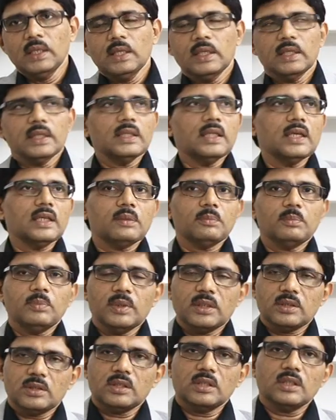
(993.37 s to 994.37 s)
that
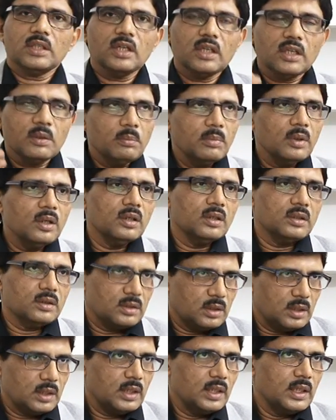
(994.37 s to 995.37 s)
patient get burned
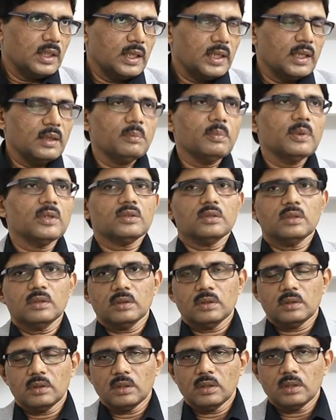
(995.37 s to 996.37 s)
and
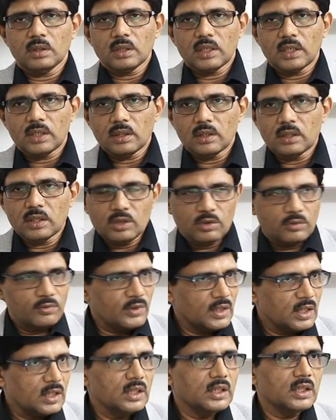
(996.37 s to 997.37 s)
patient get
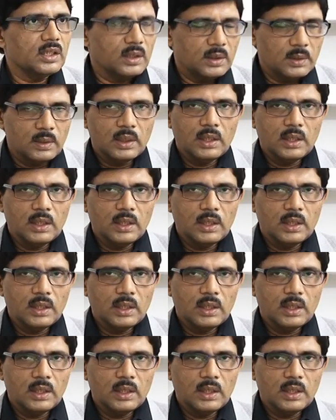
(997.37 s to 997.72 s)
disfigured.